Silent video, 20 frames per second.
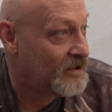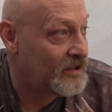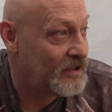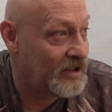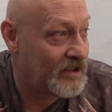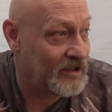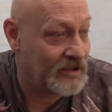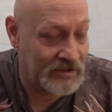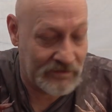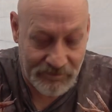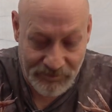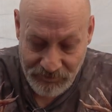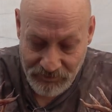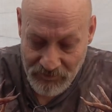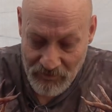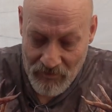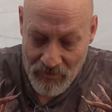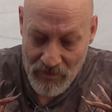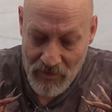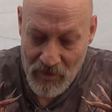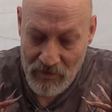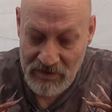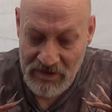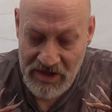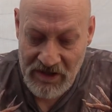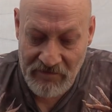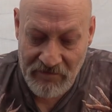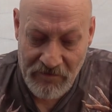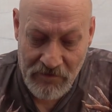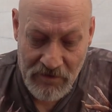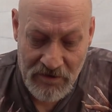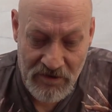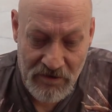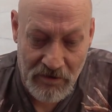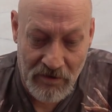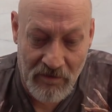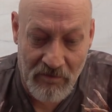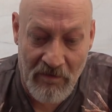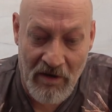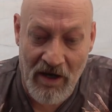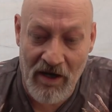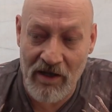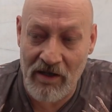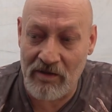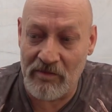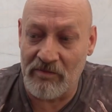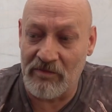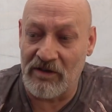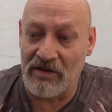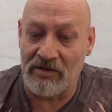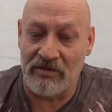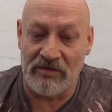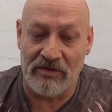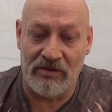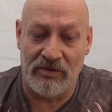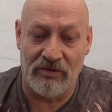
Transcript: And when she first started buying them at